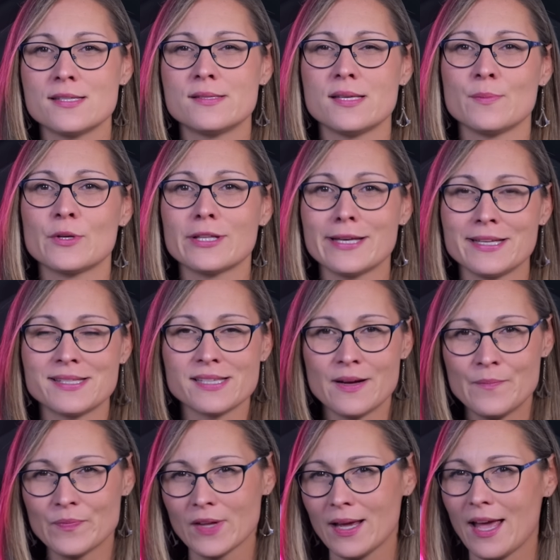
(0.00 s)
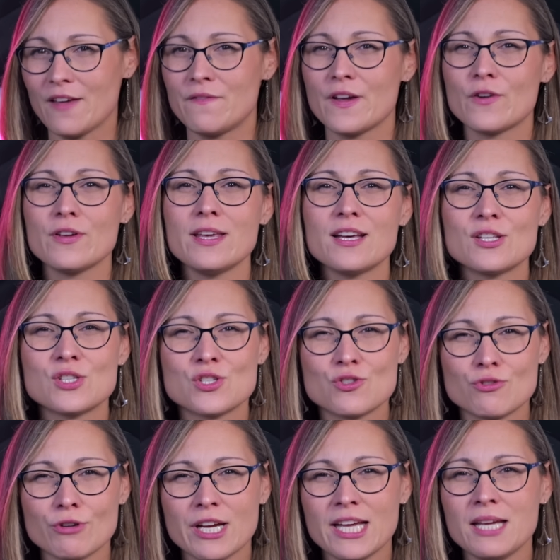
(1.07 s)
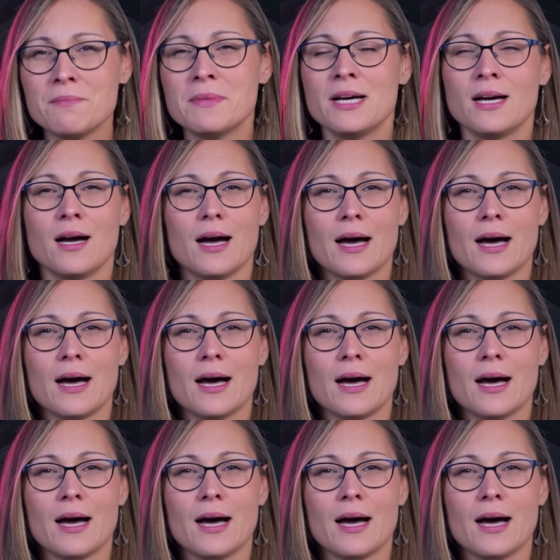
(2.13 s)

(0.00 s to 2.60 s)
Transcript: it simulates a very extreme,